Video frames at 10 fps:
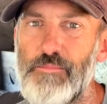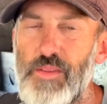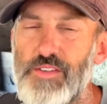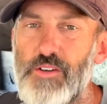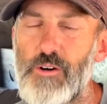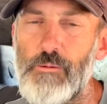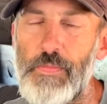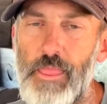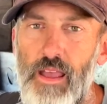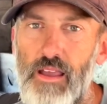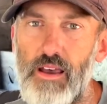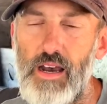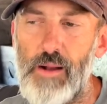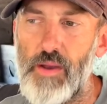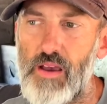And so
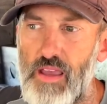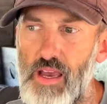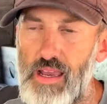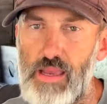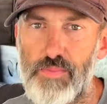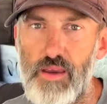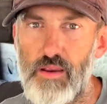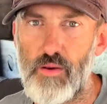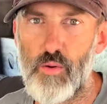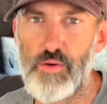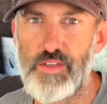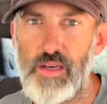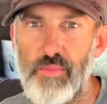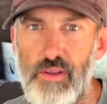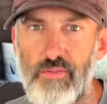um, I, I, kept that horse
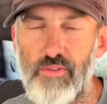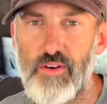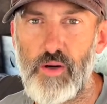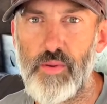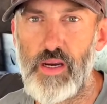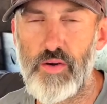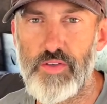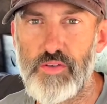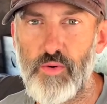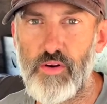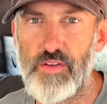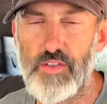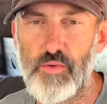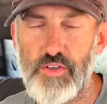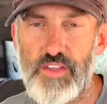company for a couple hours this morning,
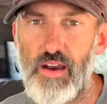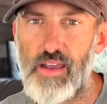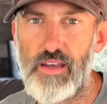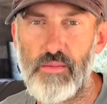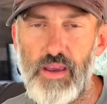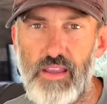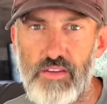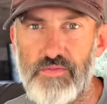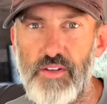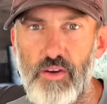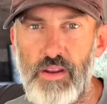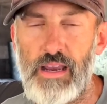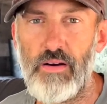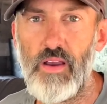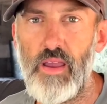so we're just now getting to making this video
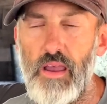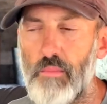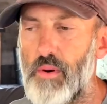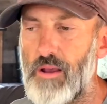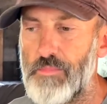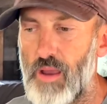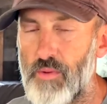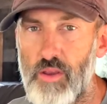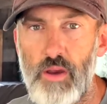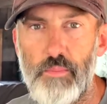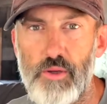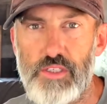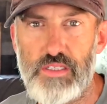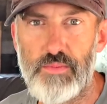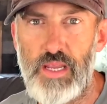now. But I'm going to go ahead and post
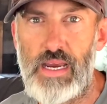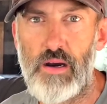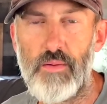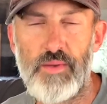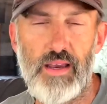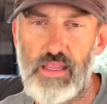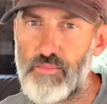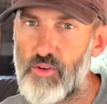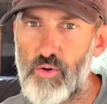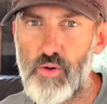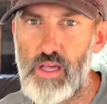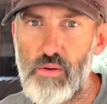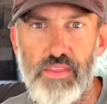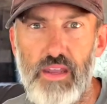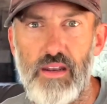this up now. I'm not going to do a whole lot
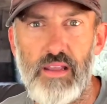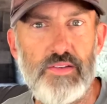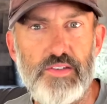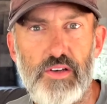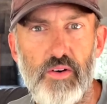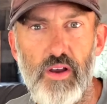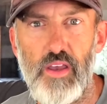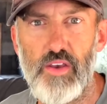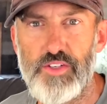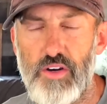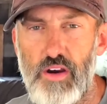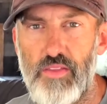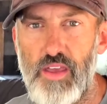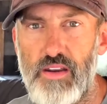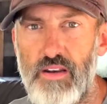with editing, so sorry,
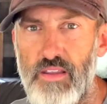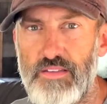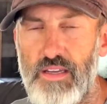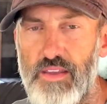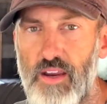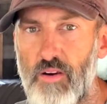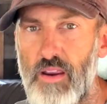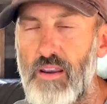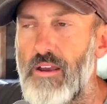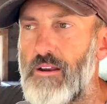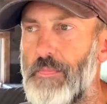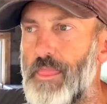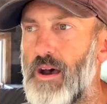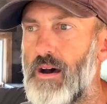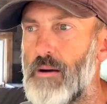the editing's not that great.
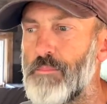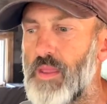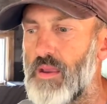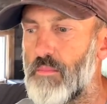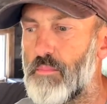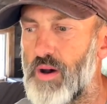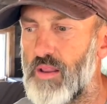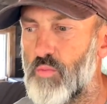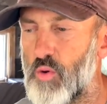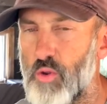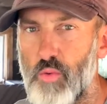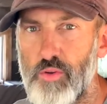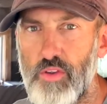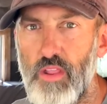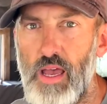Um, but we'll we'll
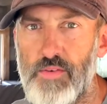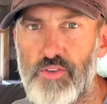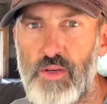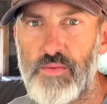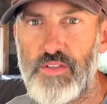do the live stream